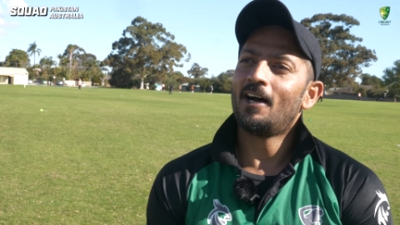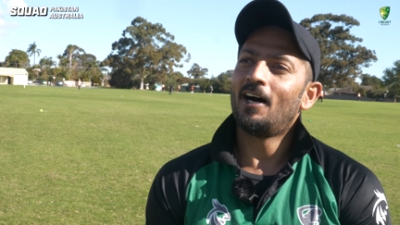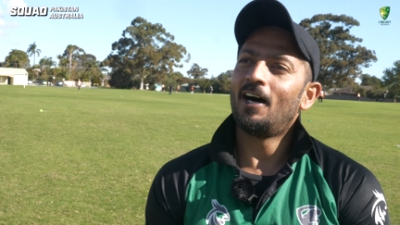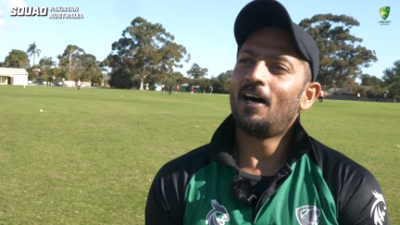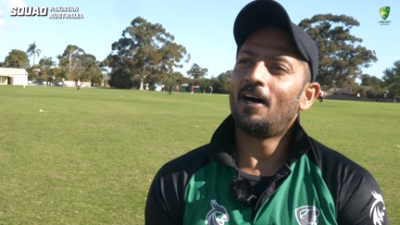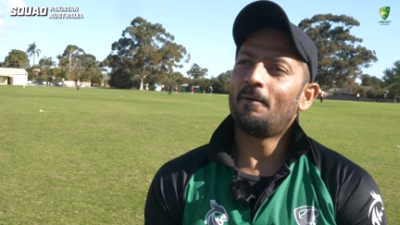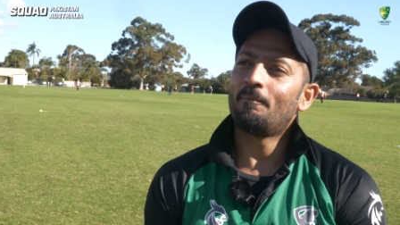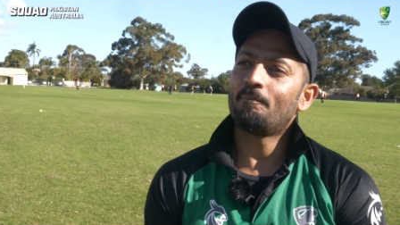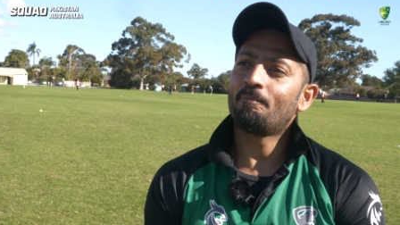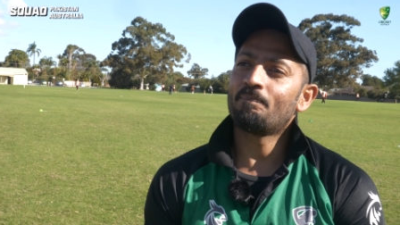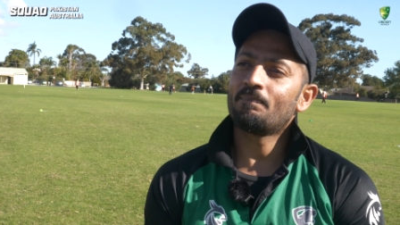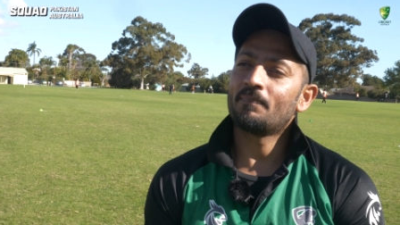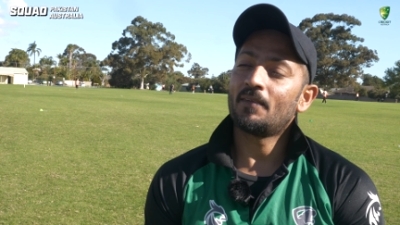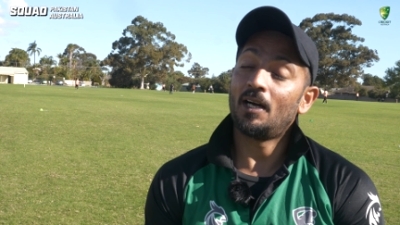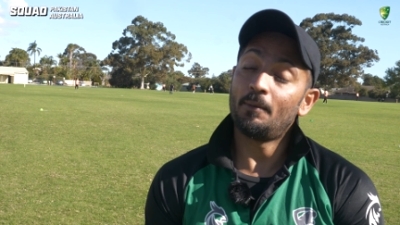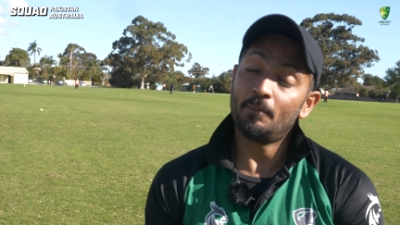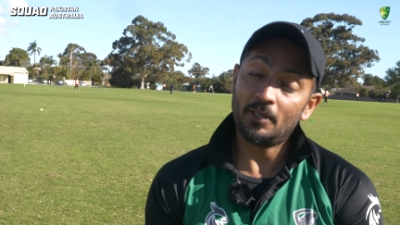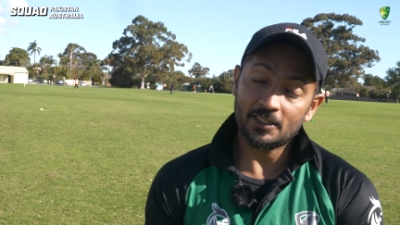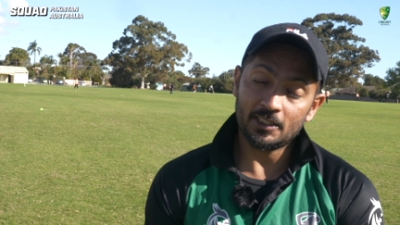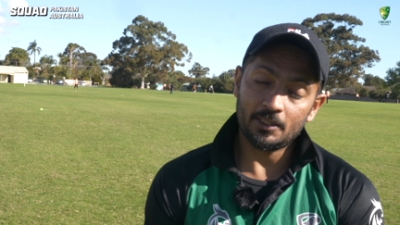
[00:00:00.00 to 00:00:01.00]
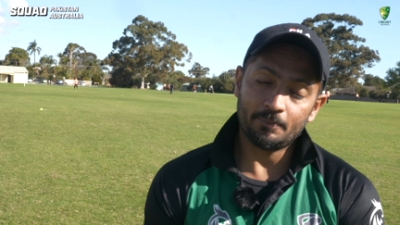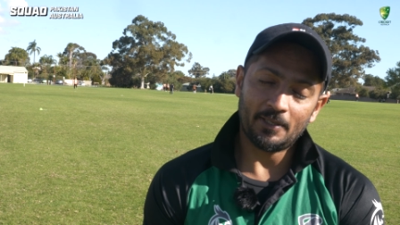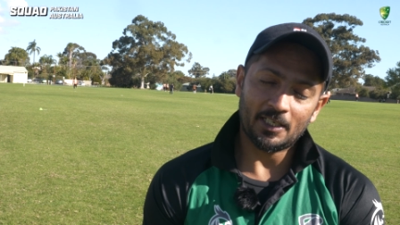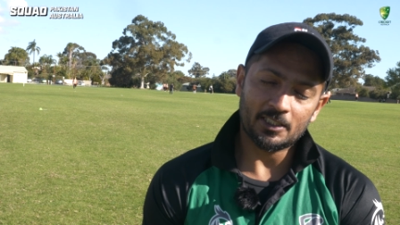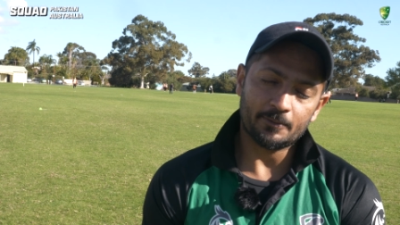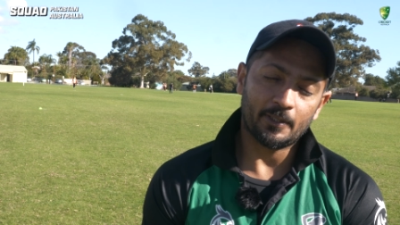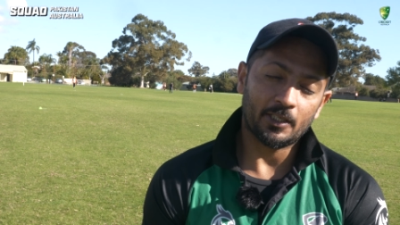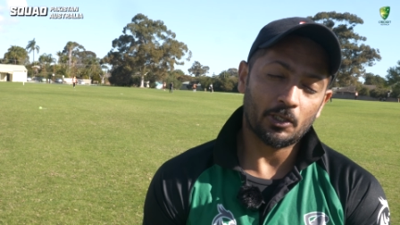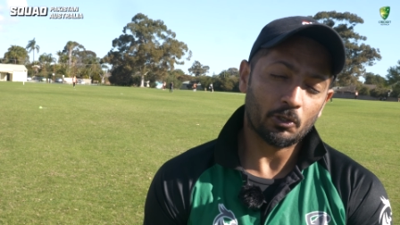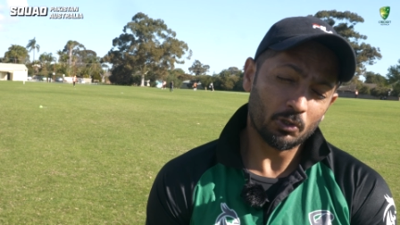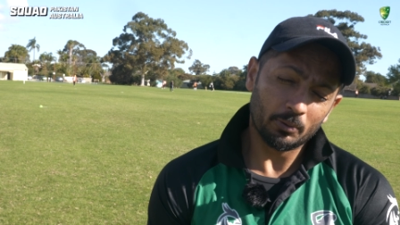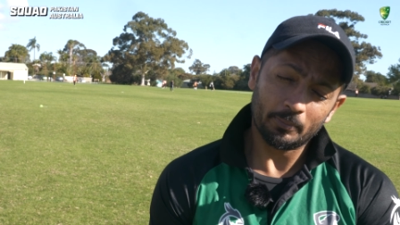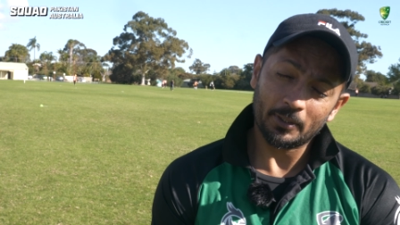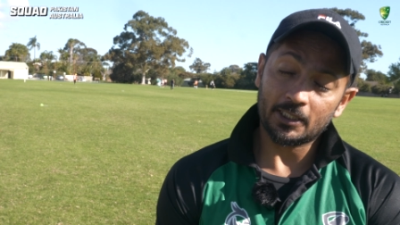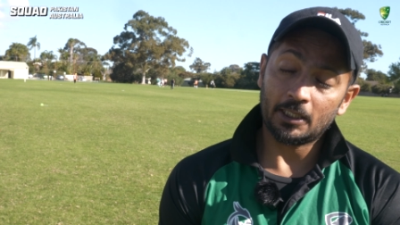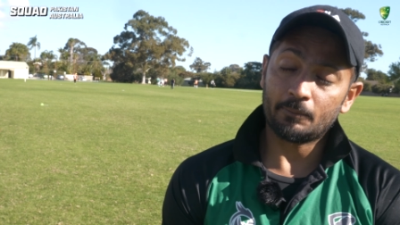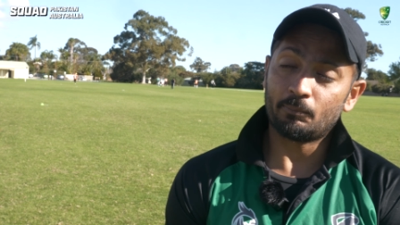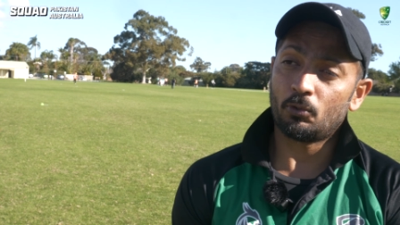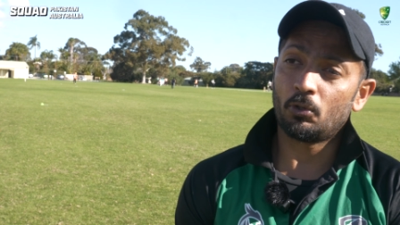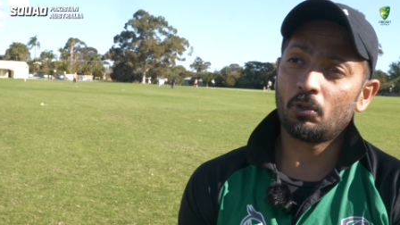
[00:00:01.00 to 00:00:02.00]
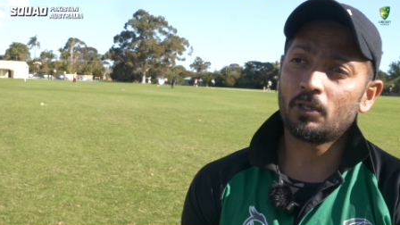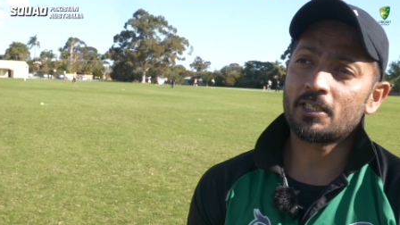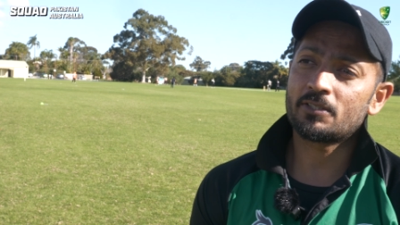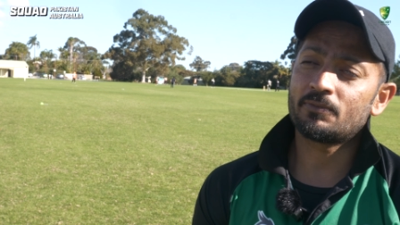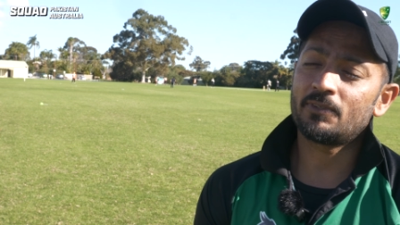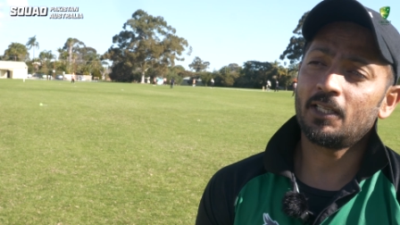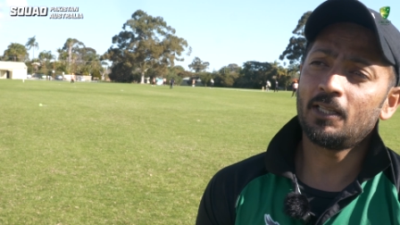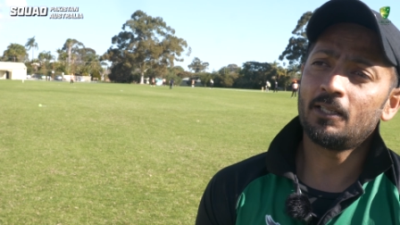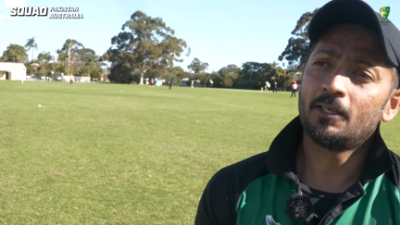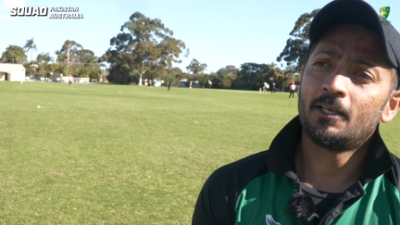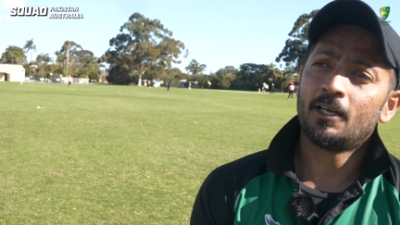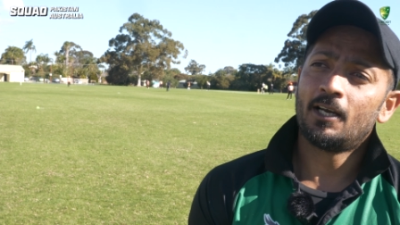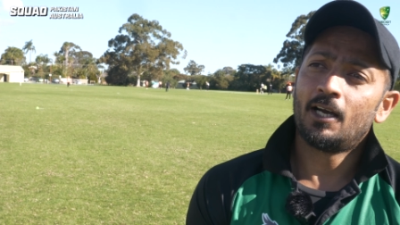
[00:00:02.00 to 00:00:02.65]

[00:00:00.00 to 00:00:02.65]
Um, I'm actually batsman learner but I can bowl as well.